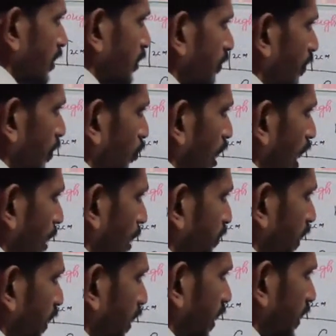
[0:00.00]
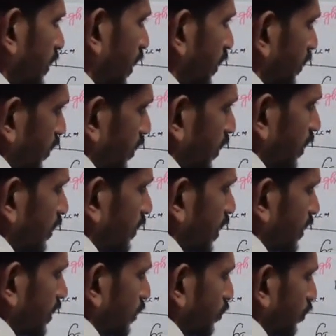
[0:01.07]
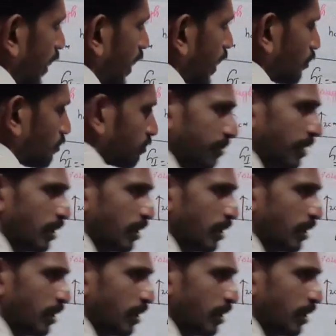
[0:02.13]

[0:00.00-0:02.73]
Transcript: So for object distance, in this case also negative